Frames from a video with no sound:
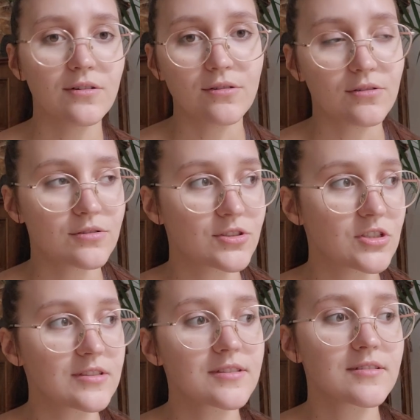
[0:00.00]
or
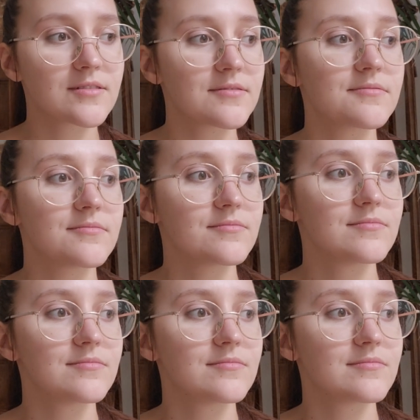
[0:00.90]
just
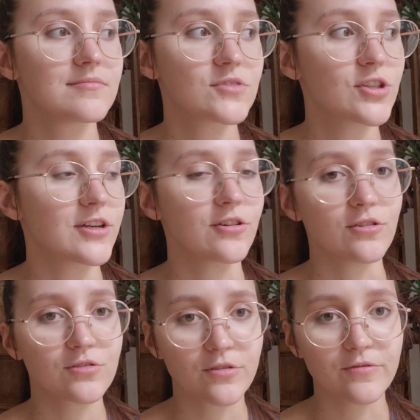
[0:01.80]
trying to go
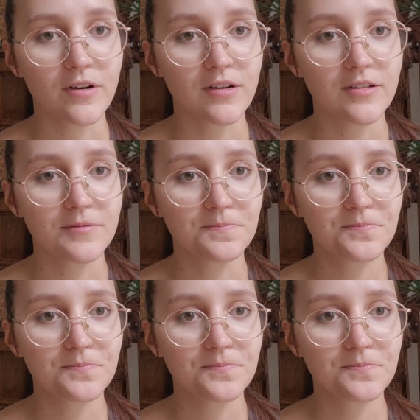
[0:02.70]
too far.